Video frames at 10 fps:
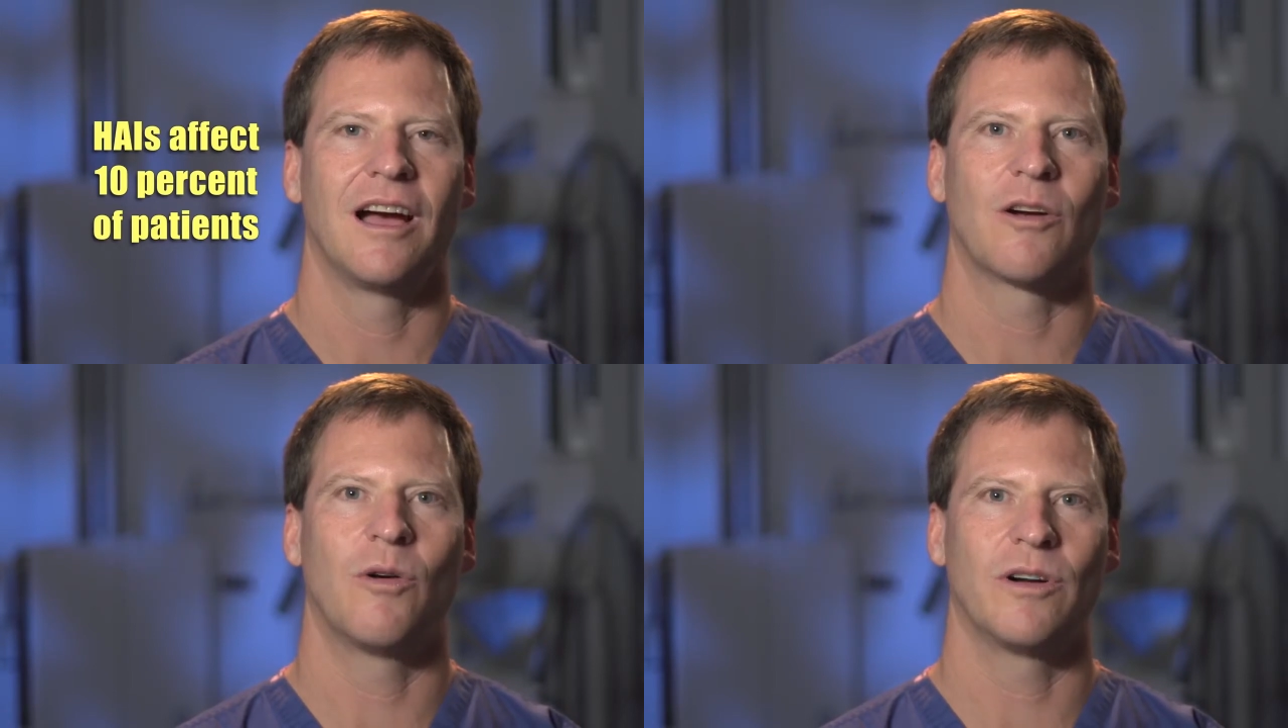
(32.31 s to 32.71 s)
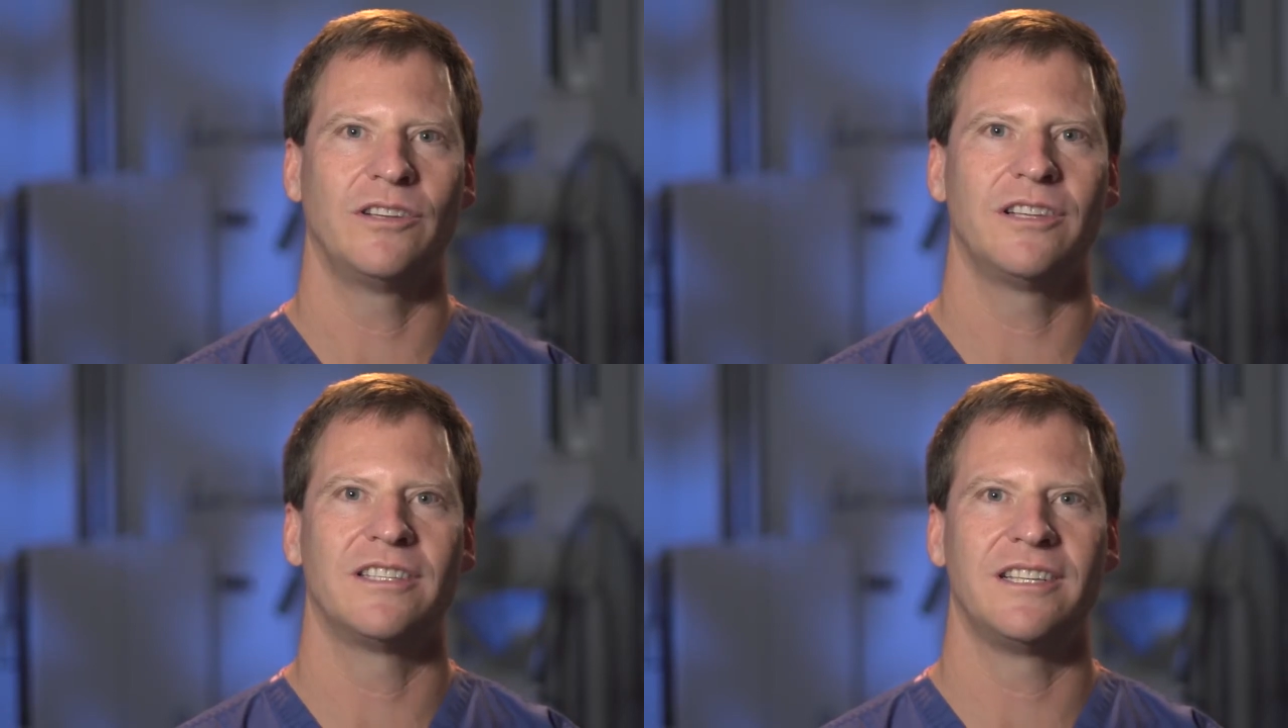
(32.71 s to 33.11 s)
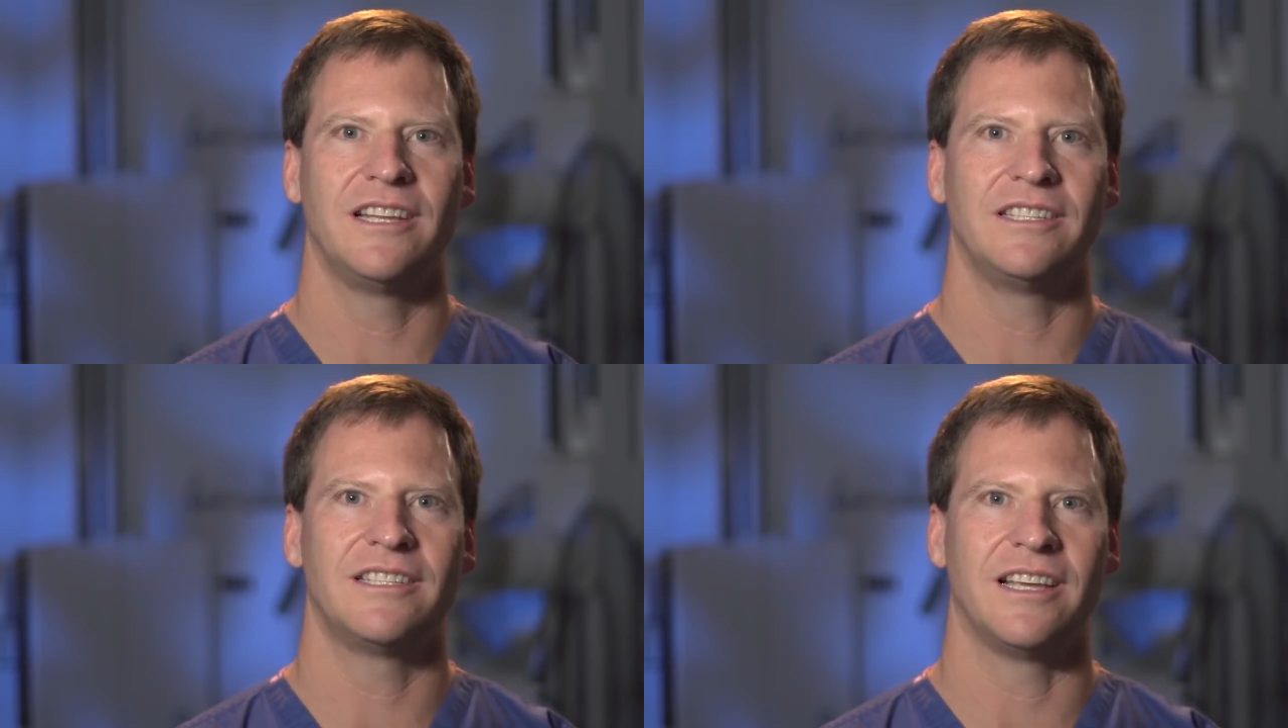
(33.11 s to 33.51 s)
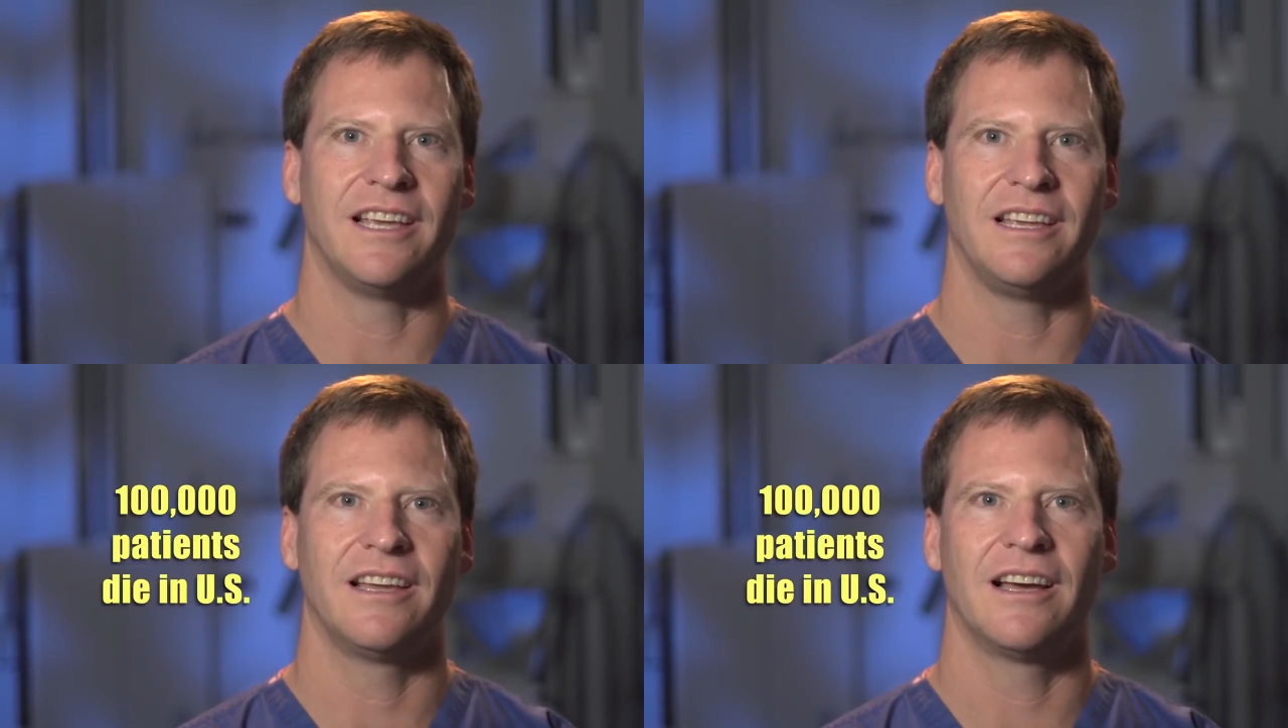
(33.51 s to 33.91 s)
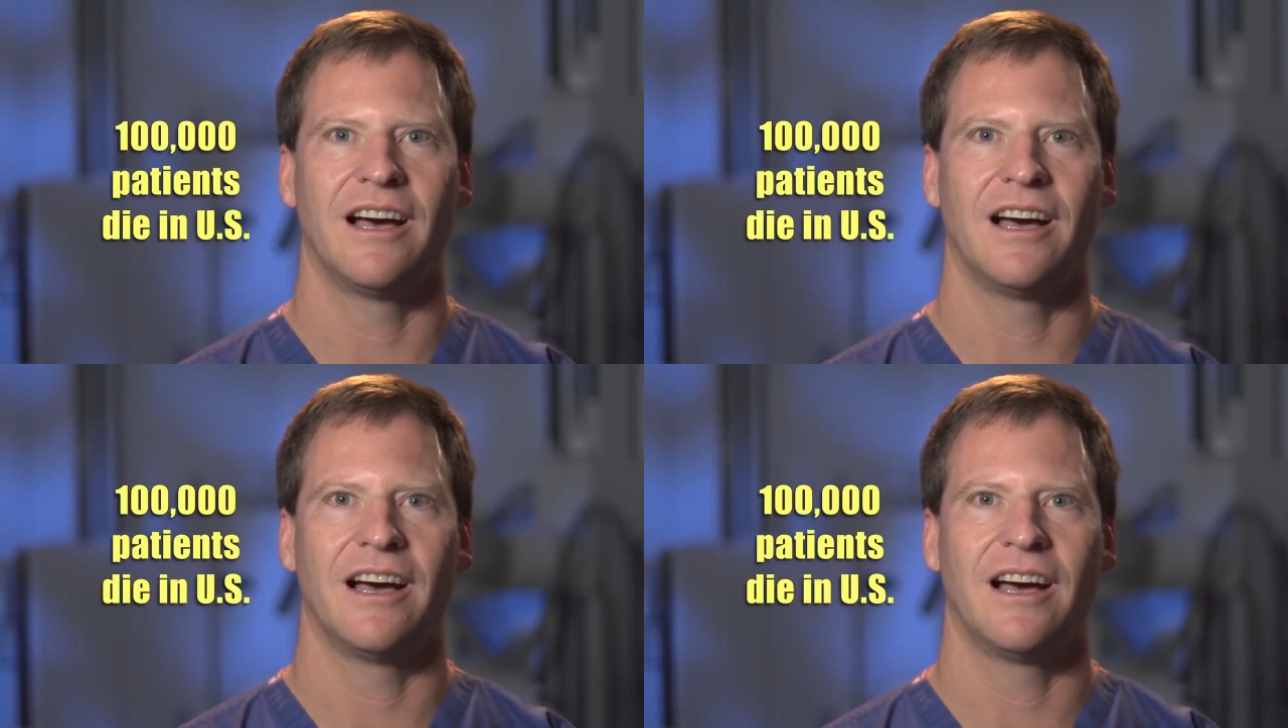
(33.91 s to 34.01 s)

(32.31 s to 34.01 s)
According to the CDC,